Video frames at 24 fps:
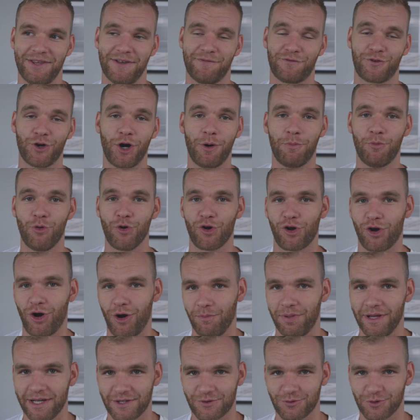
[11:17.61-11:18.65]
they've got more
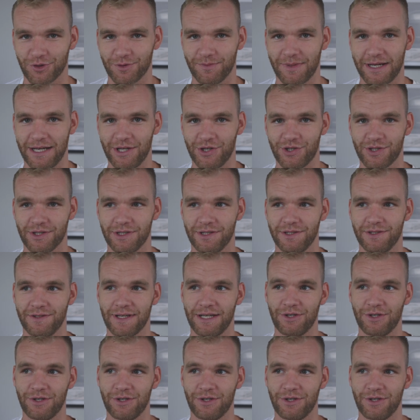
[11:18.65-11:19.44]
complex automations,